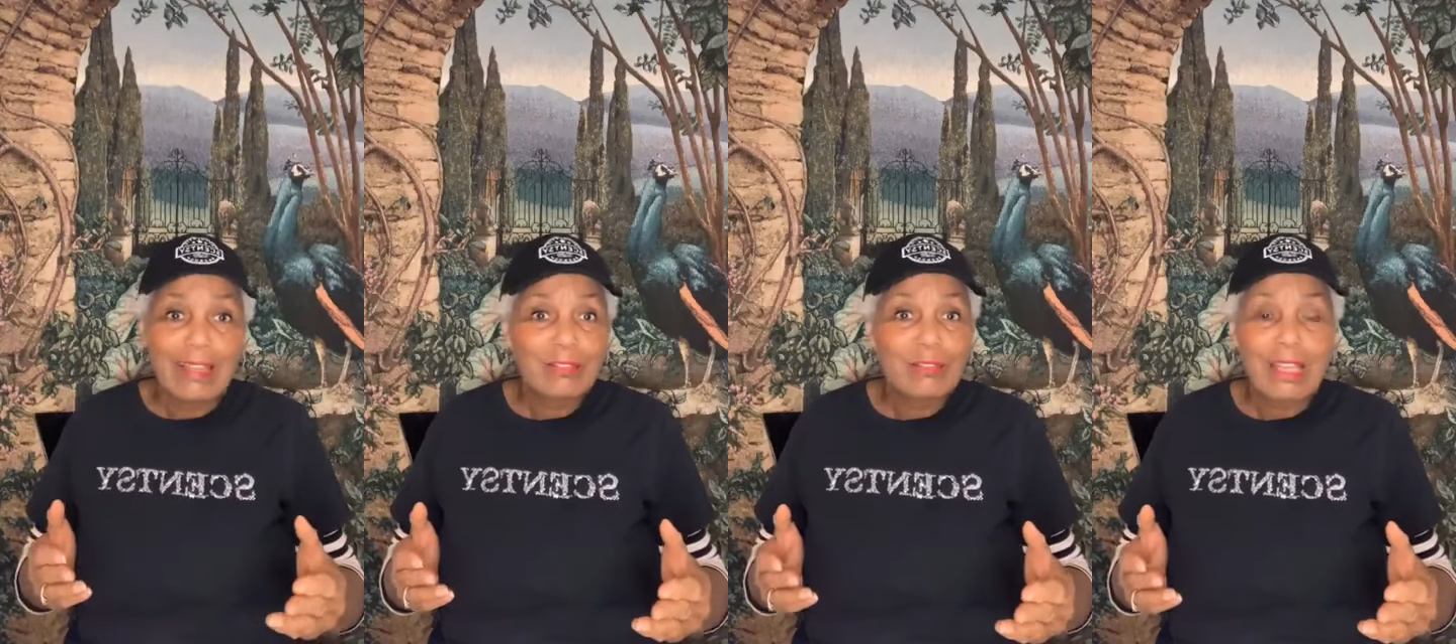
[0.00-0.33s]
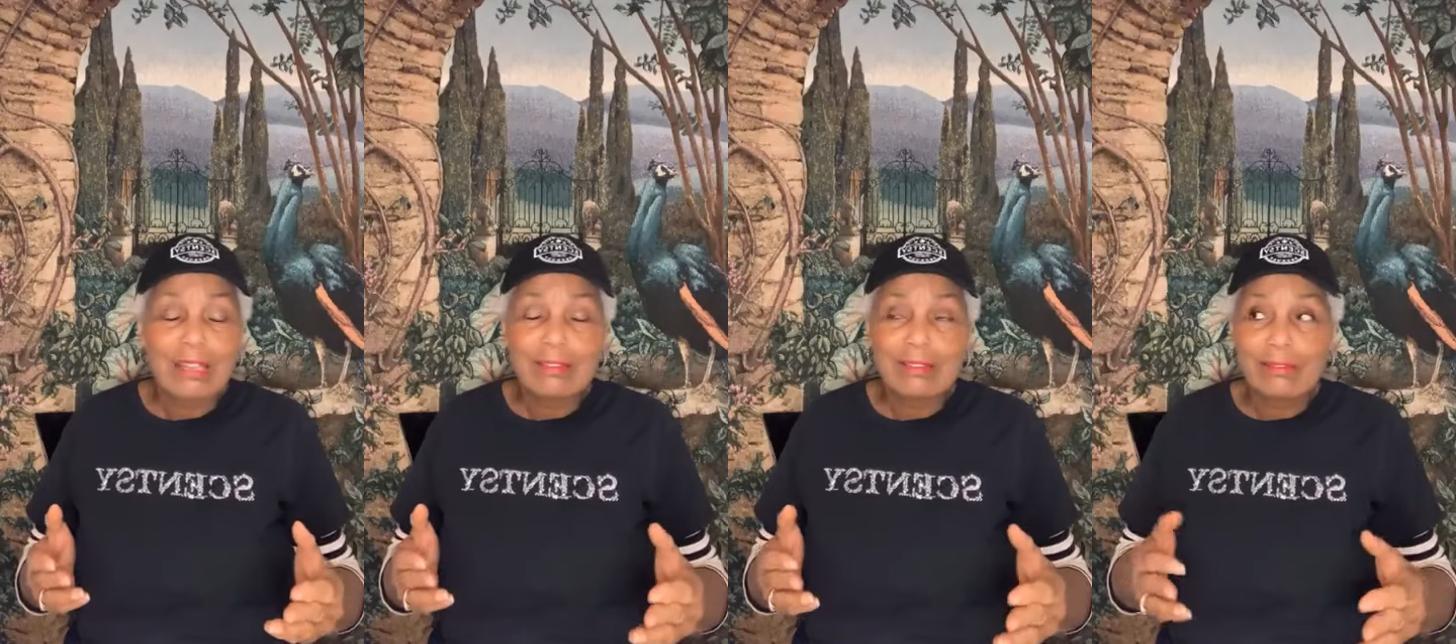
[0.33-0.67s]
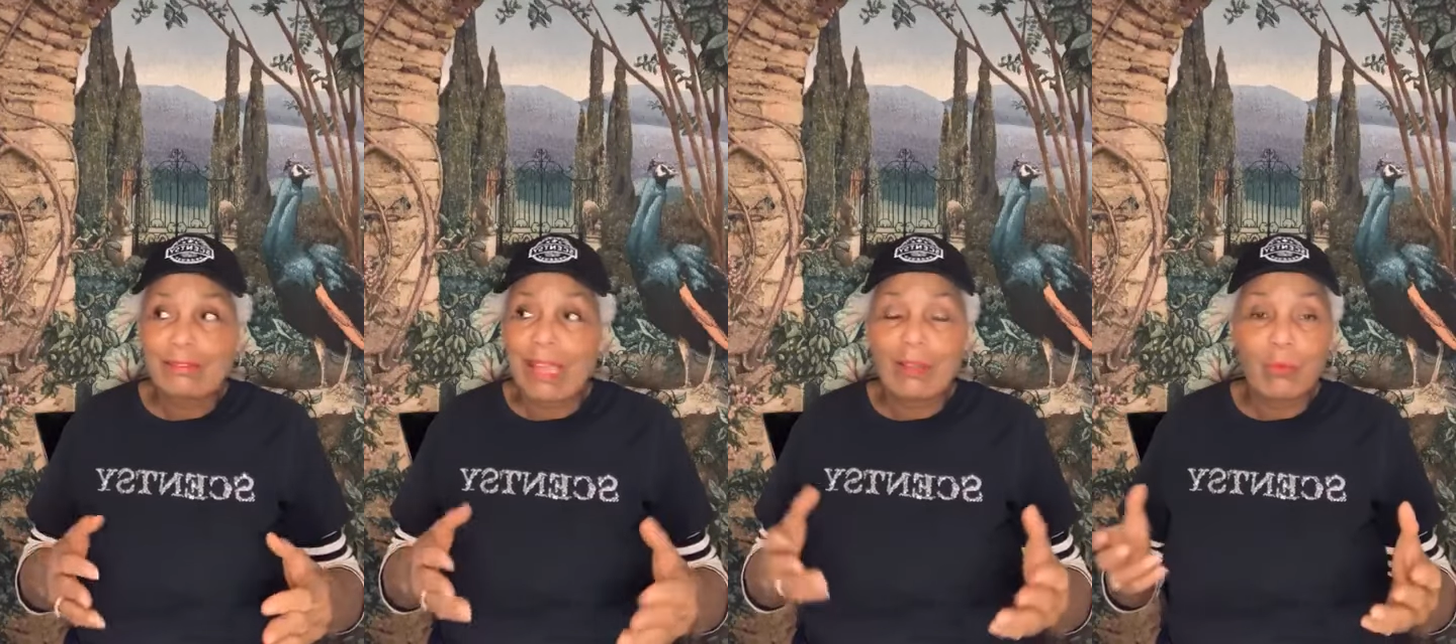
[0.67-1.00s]
that's
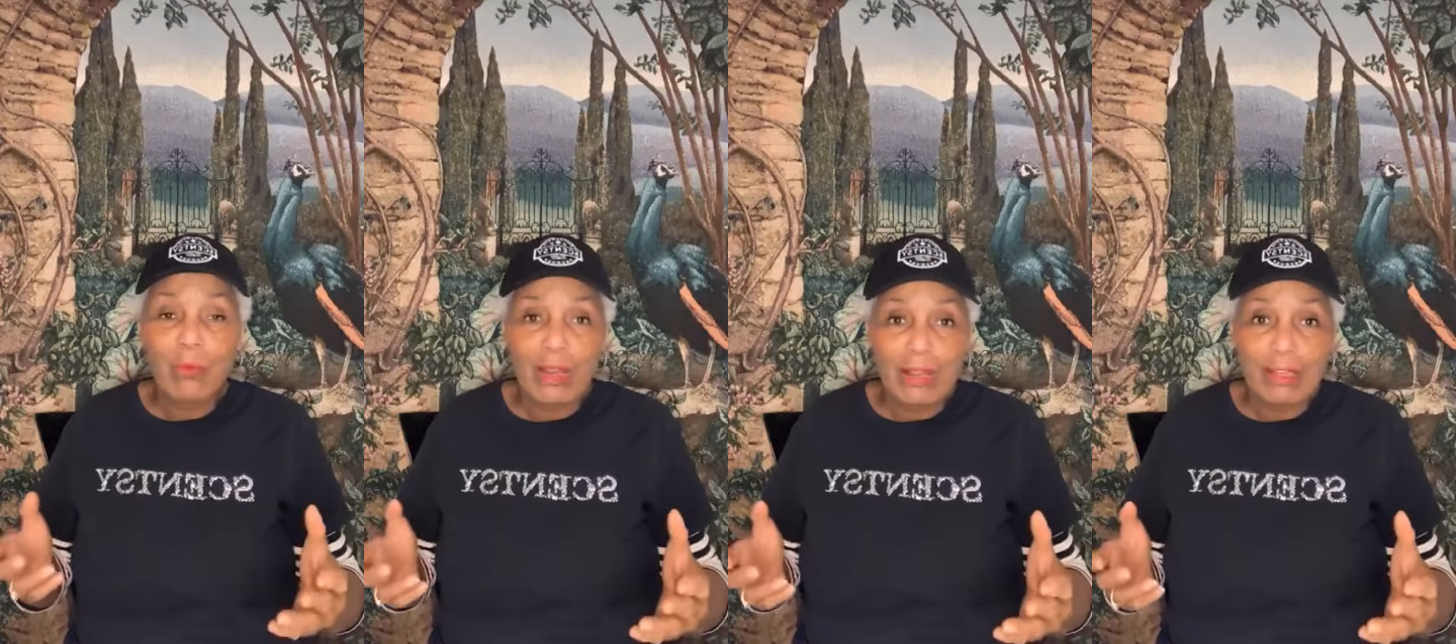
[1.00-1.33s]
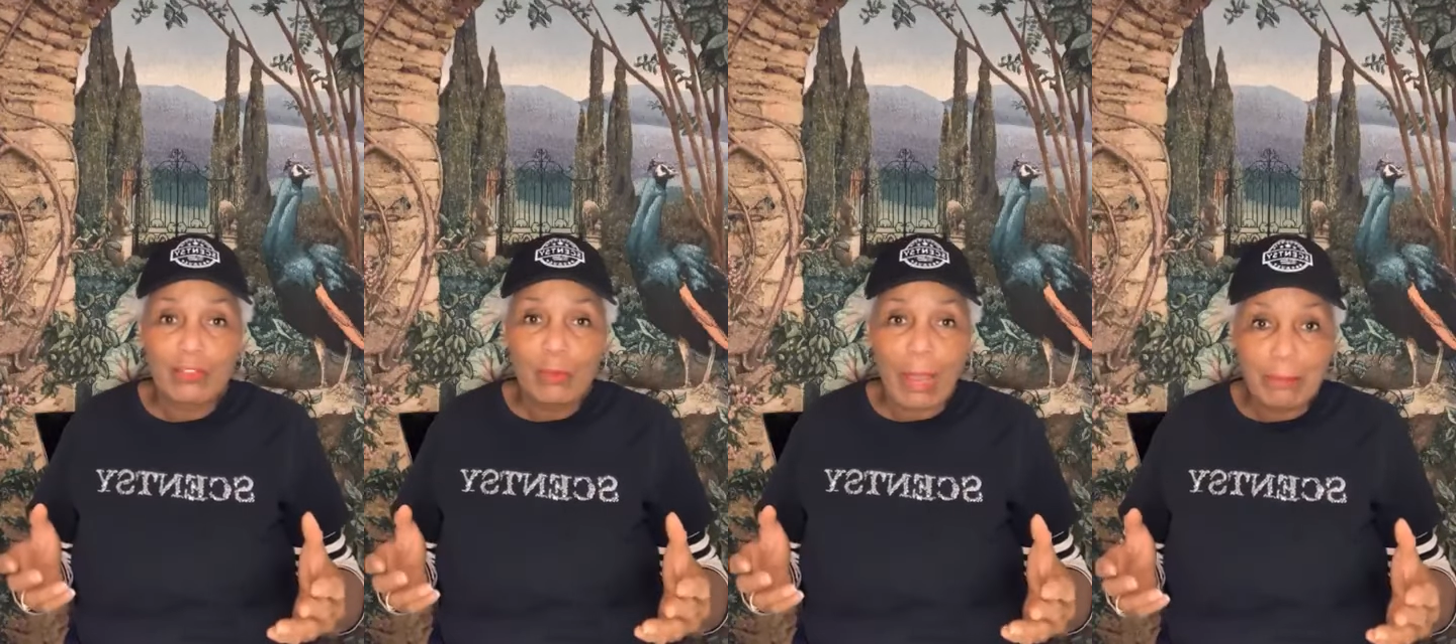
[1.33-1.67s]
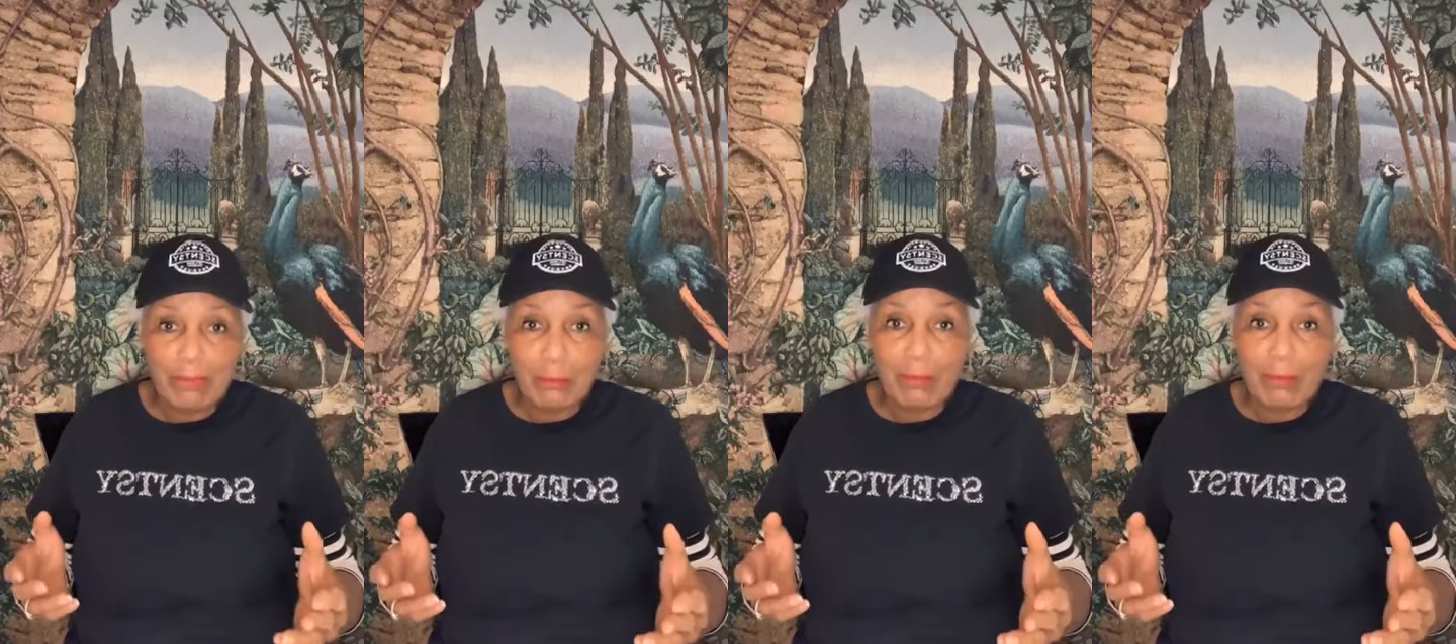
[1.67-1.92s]
like what? A drop in